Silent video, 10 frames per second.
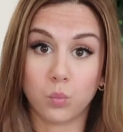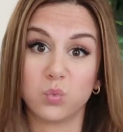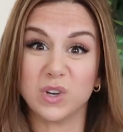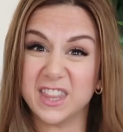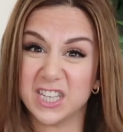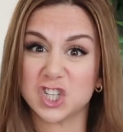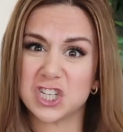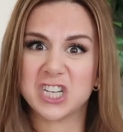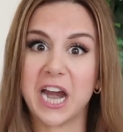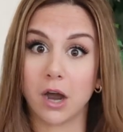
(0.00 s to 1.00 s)
with this
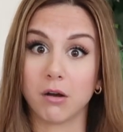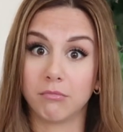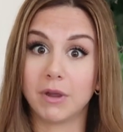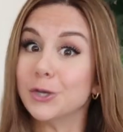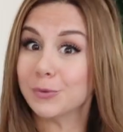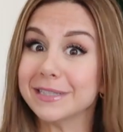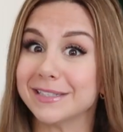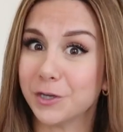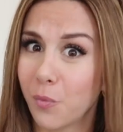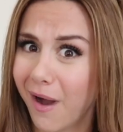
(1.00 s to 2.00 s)
chair and you can
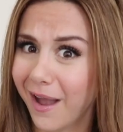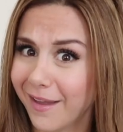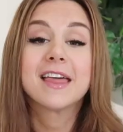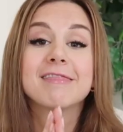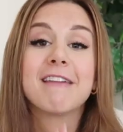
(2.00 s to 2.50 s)
see why.